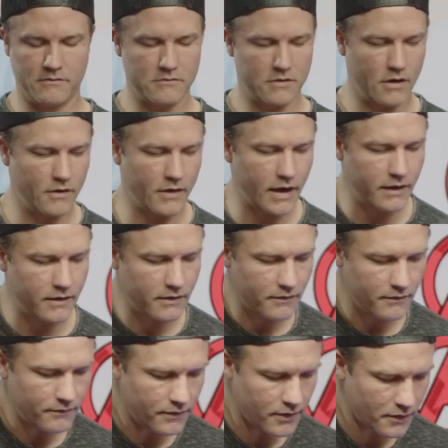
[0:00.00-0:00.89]
All right,
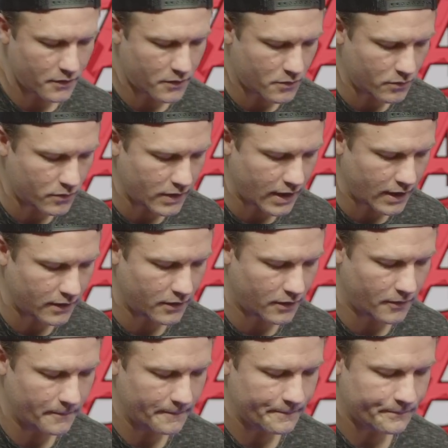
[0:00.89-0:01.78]
very cool. Got a
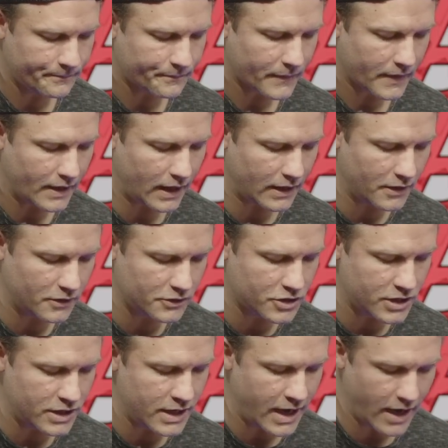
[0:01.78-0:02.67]
little, got a little
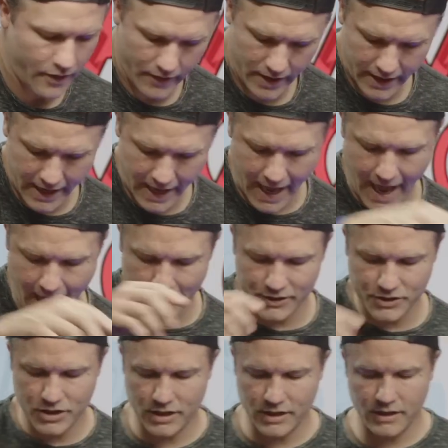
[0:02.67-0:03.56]
generic
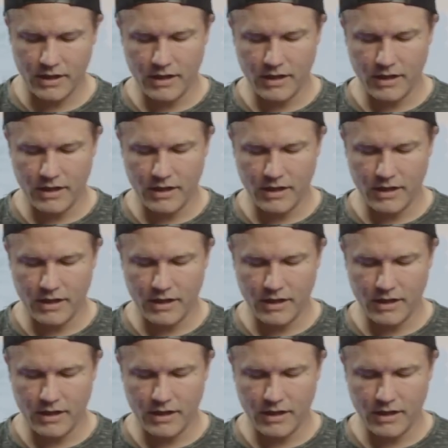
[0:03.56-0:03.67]
action.